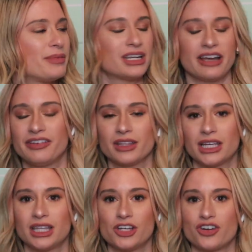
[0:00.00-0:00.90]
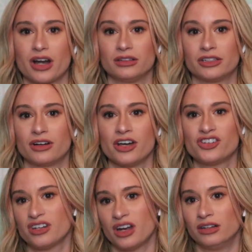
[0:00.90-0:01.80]
I mean, I feel like the adrenaline
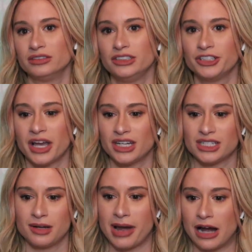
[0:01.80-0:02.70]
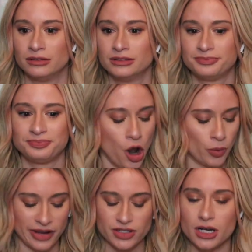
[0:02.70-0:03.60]
rush. You know, you get it somehow.
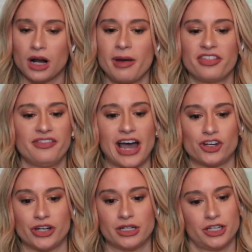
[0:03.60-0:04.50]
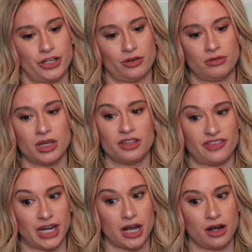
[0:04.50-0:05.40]
We have to talk about the fashion too in the
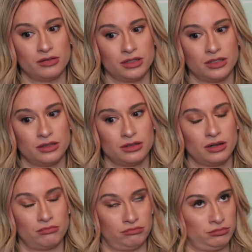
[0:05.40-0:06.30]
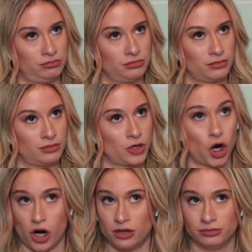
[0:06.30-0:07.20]
video.
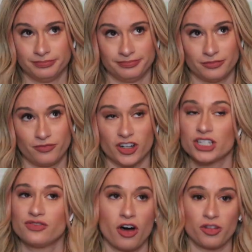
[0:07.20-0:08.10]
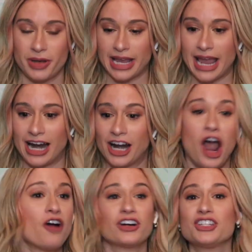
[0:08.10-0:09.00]
Girl, First of all, the pink hair.
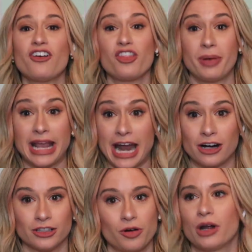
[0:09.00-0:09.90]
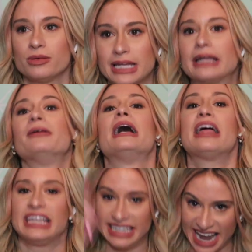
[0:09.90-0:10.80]
First of all, the pink hair alone, I was like,
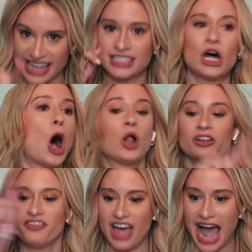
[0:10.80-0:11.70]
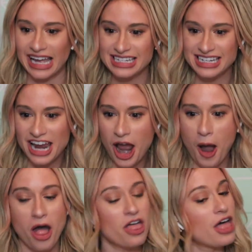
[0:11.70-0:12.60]
yes, all of that.
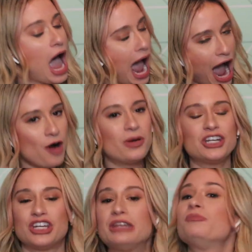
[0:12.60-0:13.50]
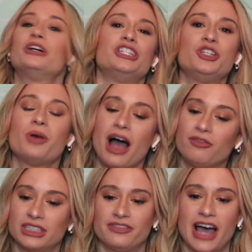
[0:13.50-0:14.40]
How much input do you have with the